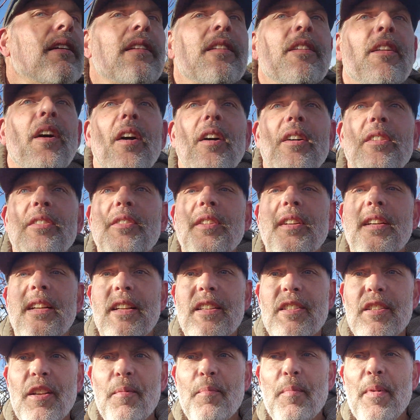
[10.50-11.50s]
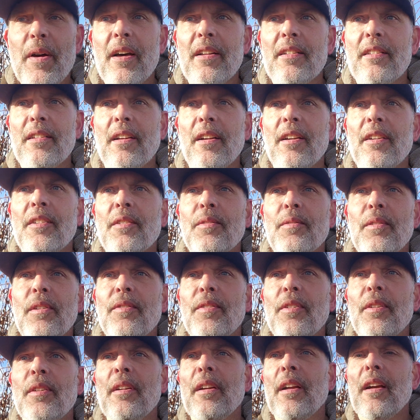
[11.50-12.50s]
Dog's looking at something out there on the
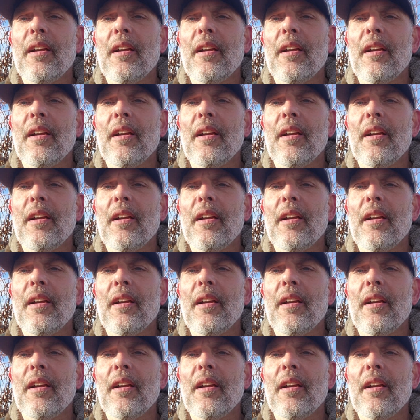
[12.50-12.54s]
river.